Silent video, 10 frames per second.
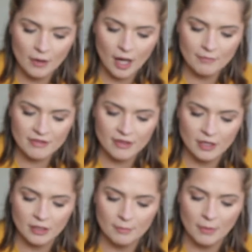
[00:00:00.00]

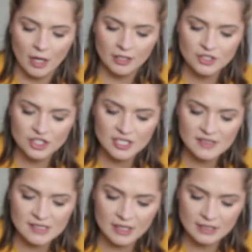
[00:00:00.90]

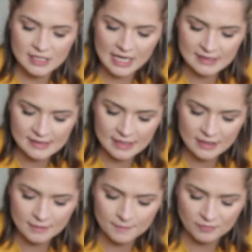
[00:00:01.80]
ophthalmologist
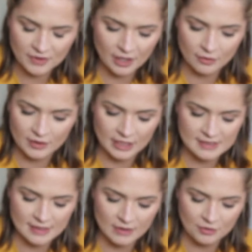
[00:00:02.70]
tested. I don't think I
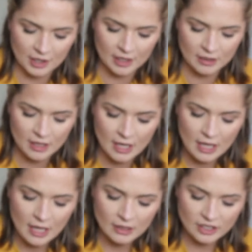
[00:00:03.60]
said that right.
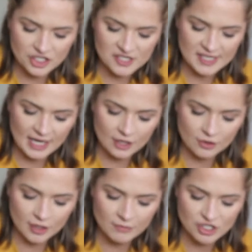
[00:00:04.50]
Luscious
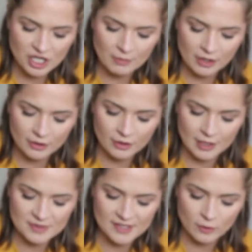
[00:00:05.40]
hand cream, shea butter,
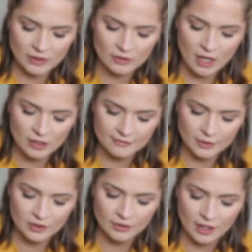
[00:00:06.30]
grapeseed oil, olive
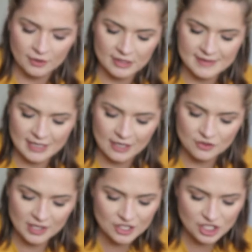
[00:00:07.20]
oil, non-greasy
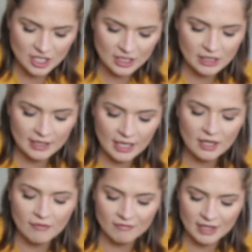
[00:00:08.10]
hydration,
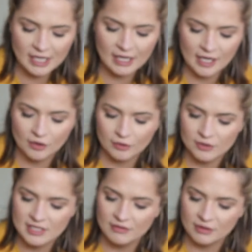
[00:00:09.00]
clean, vegan, and
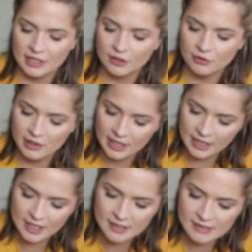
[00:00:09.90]
cruelty-free
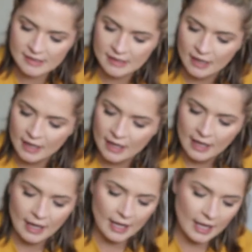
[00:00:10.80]
ingredients.
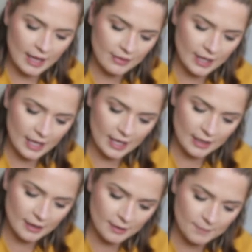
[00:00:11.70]
And
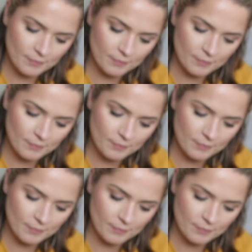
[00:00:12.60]
then